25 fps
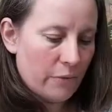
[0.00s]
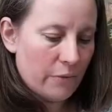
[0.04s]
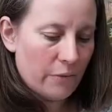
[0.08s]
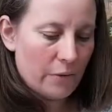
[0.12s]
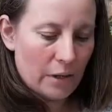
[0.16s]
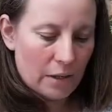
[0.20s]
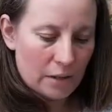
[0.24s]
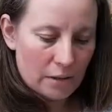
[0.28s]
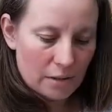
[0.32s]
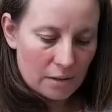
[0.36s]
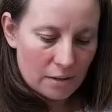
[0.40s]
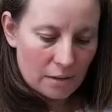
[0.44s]
is the
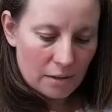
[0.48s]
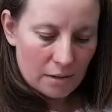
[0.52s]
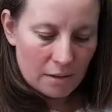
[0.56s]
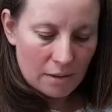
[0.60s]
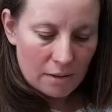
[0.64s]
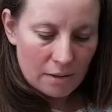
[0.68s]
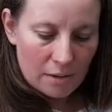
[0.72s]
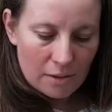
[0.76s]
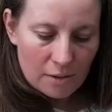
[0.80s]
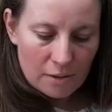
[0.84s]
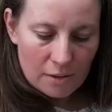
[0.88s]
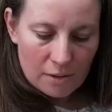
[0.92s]

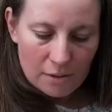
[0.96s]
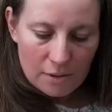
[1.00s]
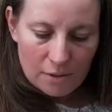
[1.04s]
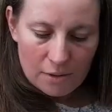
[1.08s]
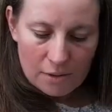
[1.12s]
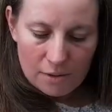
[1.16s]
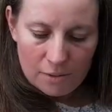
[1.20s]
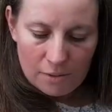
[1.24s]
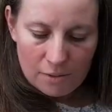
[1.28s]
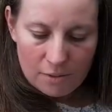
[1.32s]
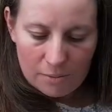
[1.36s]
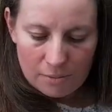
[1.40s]
front.
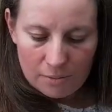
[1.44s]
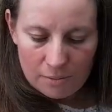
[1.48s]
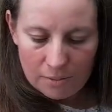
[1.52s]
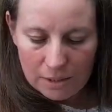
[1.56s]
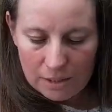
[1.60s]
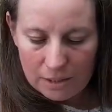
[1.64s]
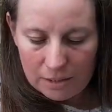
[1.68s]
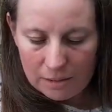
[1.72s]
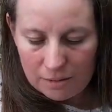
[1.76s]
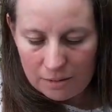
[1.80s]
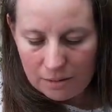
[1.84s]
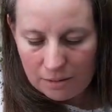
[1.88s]

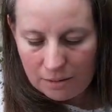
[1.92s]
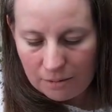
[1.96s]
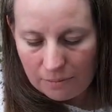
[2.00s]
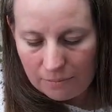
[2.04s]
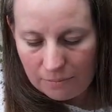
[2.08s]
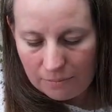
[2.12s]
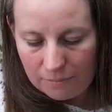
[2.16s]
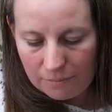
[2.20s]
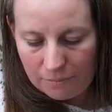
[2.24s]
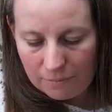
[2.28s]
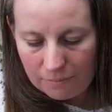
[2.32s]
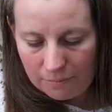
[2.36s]

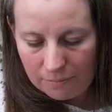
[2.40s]
Right.